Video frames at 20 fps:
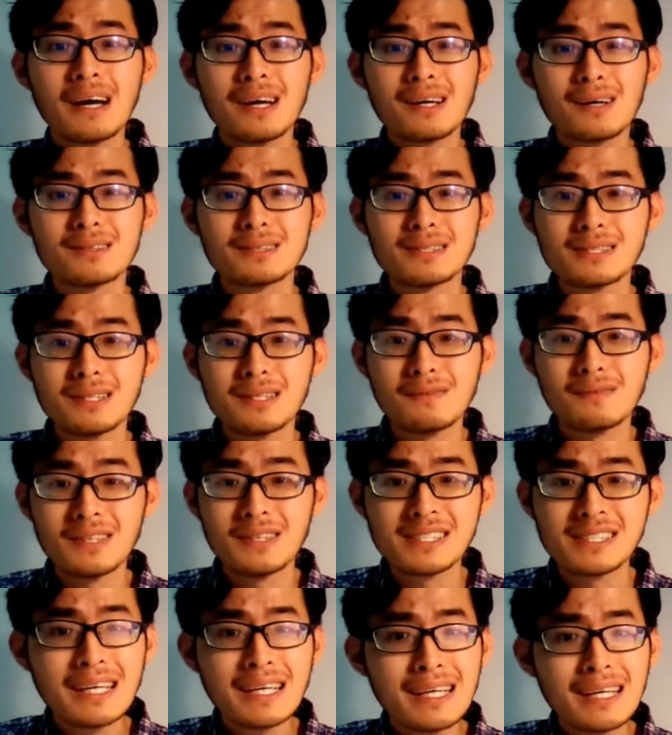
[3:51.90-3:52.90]
consists of a
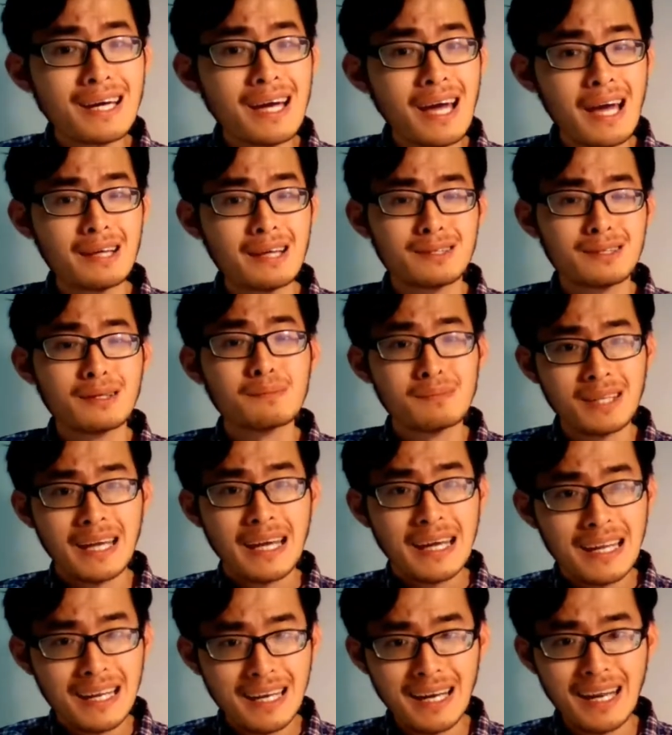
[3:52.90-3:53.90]
single atom
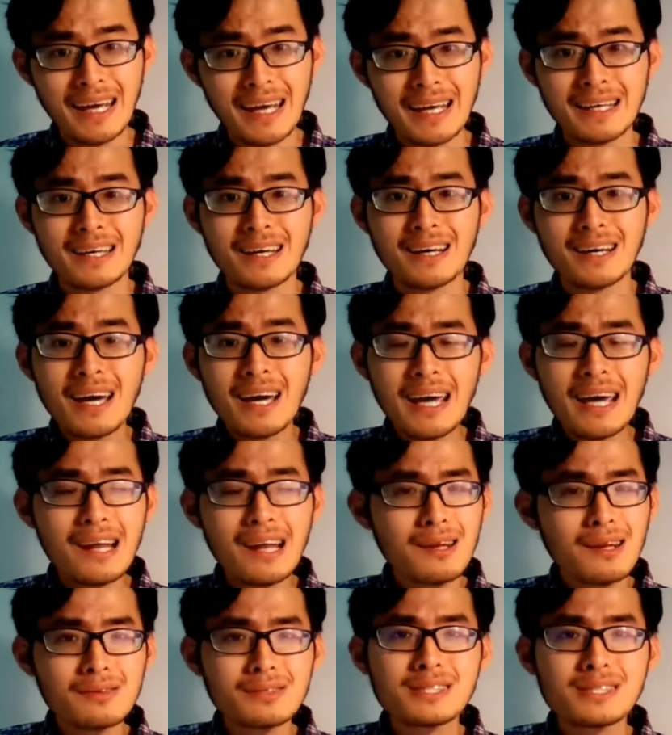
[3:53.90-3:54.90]
tip layer. It
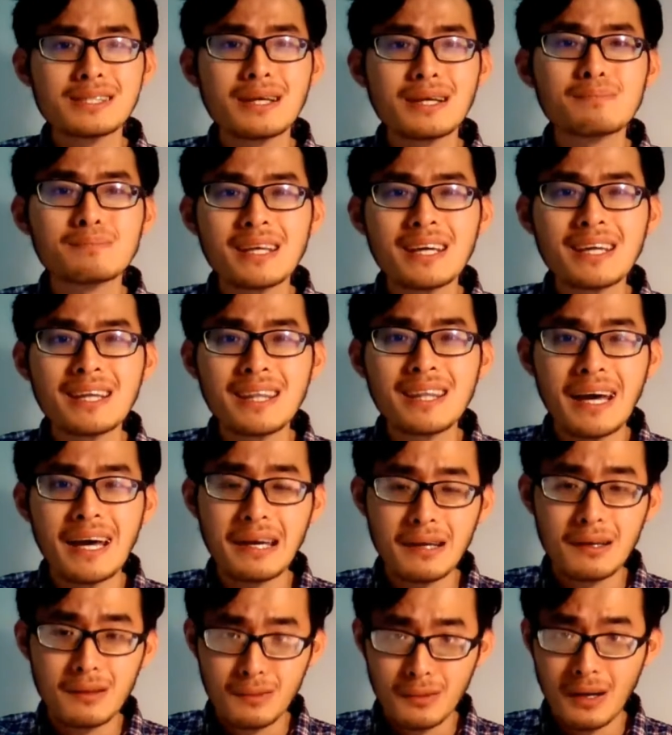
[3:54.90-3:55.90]
looks something
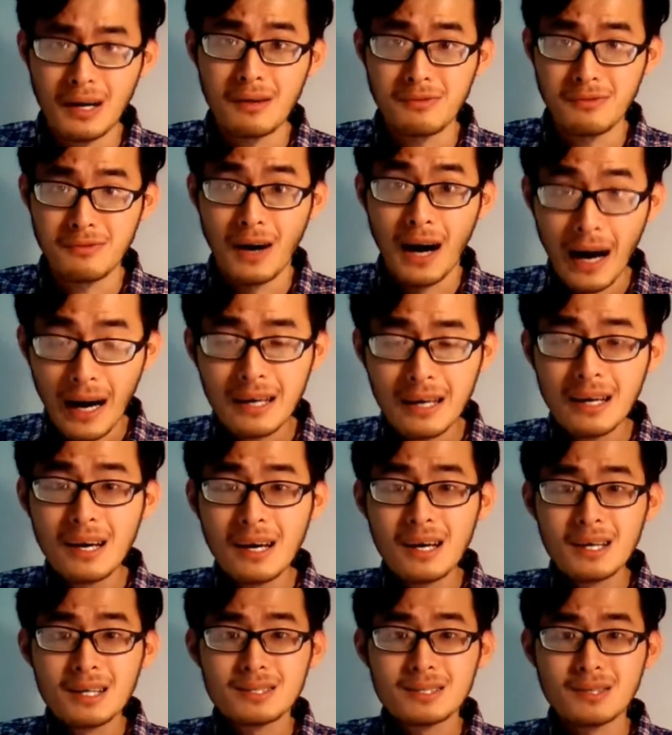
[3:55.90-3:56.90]
like graphite.
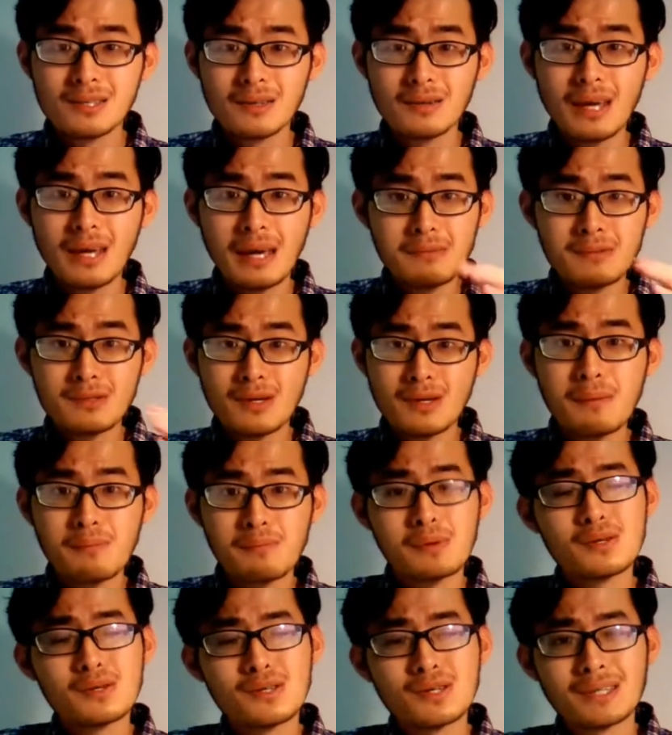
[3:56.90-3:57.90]
So you can try and
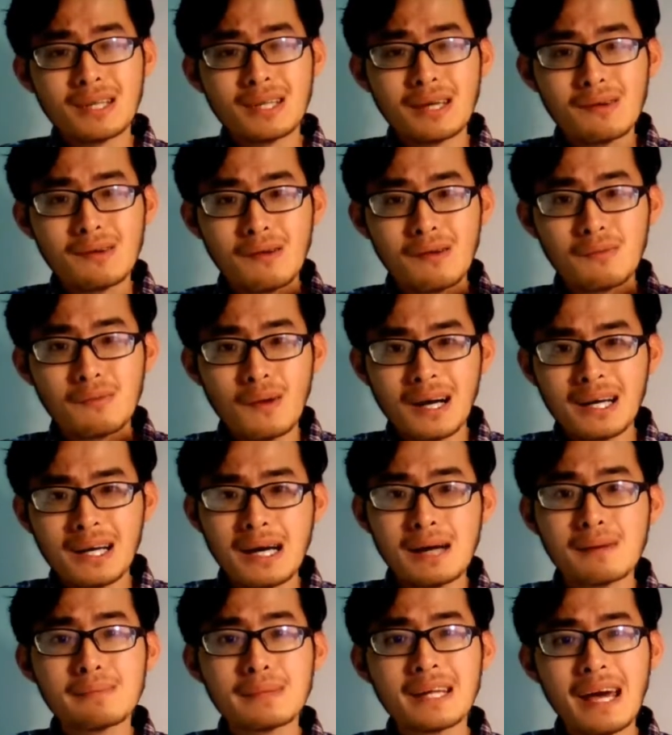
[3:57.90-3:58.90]
picture that you have one
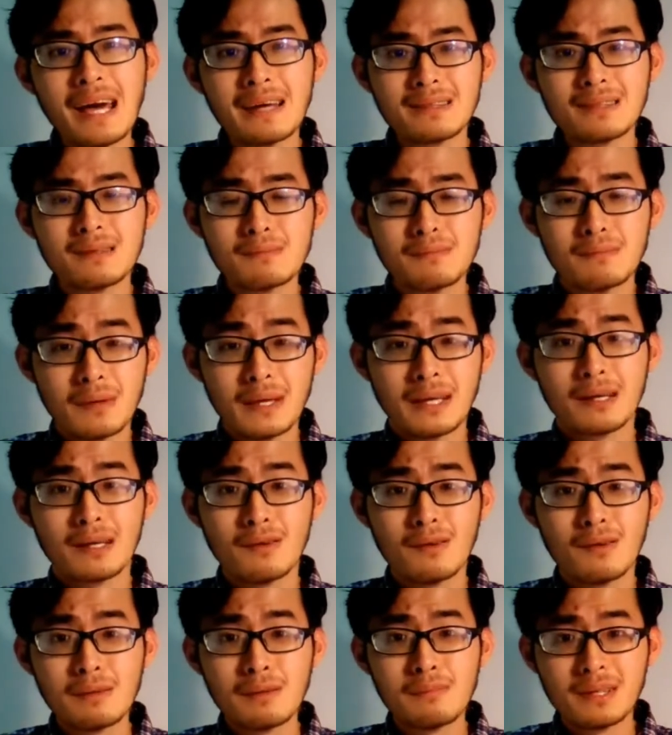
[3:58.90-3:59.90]
carbon atom being
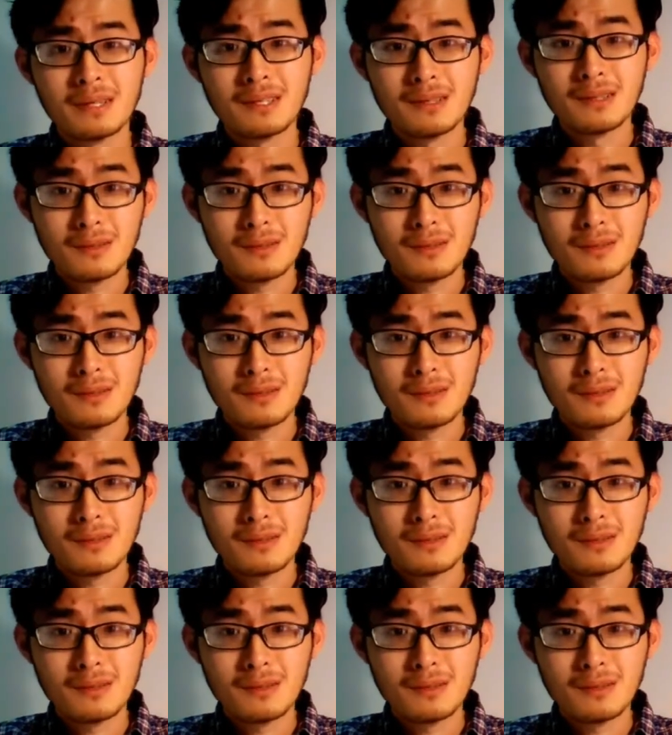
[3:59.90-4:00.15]
covalently bonded